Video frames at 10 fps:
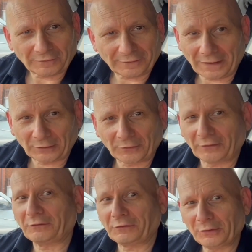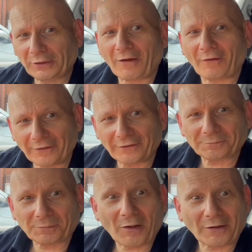in other words, if you guys
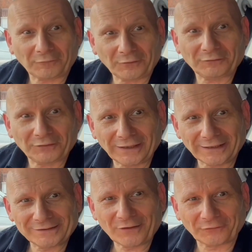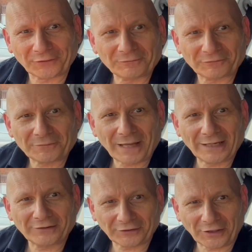buy 15 of them from
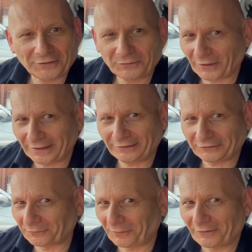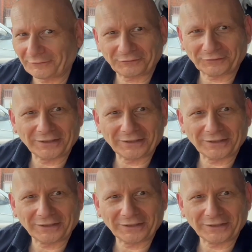Hanshow, one each, or buy 15